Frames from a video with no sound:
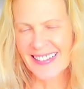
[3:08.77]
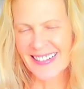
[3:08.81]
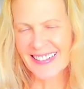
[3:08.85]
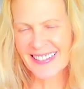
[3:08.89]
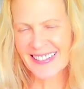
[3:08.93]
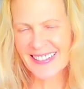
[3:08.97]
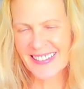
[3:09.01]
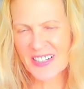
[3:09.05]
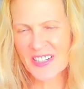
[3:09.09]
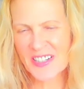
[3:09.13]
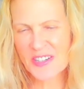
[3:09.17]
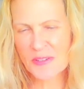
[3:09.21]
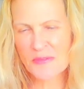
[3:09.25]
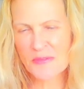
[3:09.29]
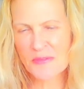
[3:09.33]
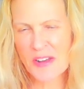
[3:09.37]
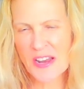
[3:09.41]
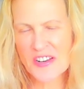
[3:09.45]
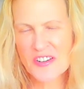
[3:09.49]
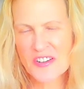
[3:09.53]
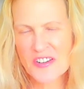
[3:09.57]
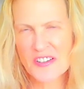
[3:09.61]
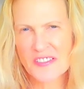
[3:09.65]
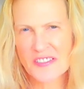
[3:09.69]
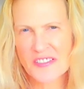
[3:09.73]
or
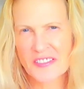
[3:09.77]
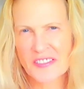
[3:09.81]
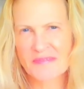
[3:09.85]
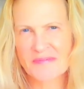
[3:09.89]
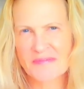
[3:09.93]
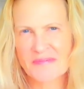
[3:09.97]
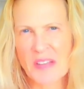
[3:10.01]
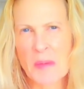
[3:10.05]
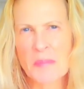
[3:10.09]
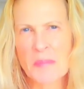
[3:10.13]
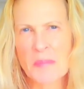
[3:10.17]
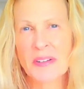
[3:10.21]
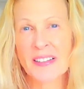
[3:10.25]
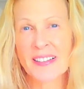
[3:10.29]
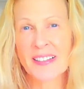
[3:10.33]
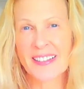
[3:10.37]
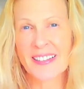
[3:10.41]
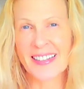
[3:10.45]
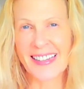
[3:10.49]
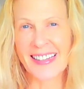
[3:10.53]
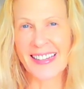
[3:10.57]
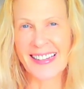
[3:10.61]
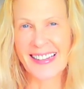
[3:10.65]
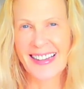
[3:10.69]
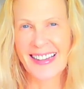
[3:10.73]
duration
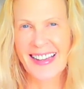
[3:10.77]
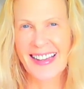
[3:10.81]
ability.